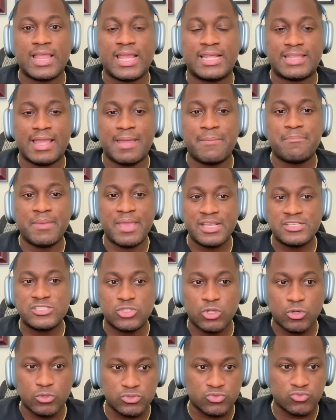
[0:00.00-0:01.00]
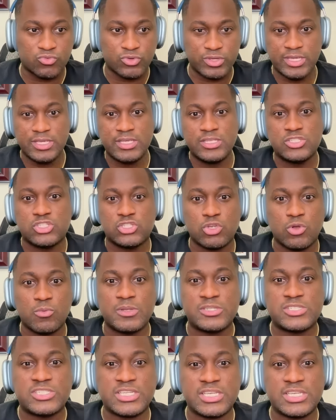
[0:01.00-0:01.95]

like that makes those reads so much